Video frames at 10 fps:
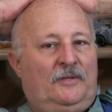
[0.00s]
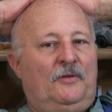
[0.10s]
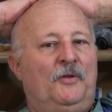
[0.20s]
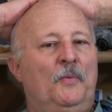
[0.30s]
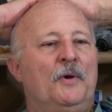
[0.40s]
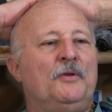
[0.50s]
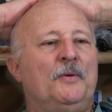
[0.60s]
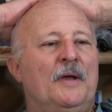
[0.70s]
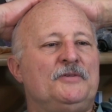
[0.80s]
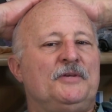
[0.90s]
The only one
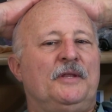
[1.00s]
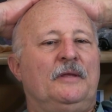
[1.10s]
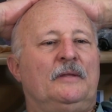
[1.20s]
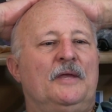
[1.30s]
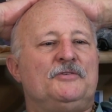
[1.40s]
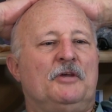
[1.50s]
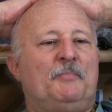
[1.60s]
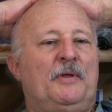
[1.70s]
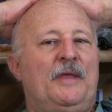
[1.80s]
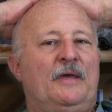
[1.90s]
who has any heads
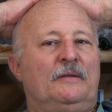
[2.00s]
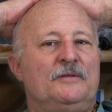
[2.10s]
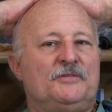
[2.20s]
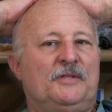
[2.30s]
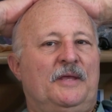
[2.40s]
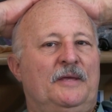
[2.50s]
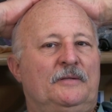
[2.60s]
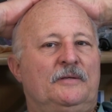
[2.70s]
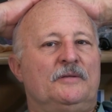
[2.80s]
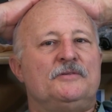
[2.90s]
up on that is the
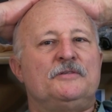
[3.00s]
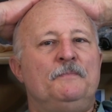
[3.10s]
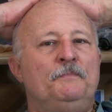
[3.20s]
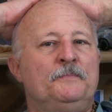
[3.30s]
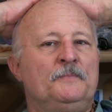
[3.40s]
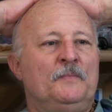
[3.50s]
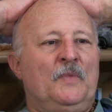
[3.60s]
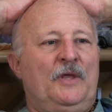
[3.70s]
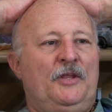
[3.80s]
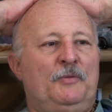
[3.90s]
antids.
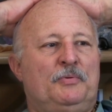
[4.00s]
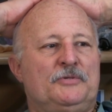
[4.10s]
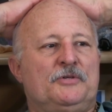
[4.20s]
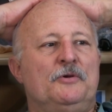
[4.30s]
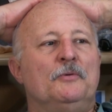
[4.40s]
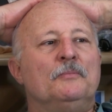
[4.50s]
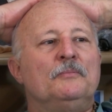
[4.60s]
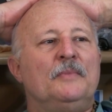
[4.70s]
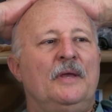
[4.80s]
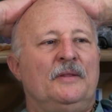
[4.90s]
And they presume.
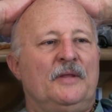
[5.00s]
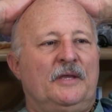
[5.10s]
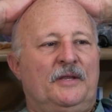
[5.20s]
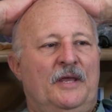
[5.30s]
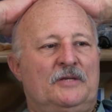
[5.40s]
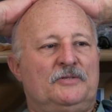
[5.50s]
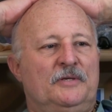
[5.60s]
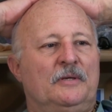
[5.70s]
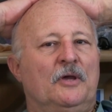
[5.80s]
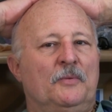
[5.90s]
And they can
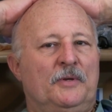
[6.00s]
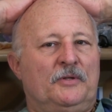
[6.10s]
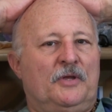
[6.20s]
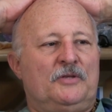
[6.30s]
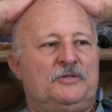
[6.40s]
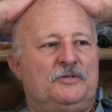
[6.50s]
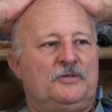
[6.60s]
actually go in and touch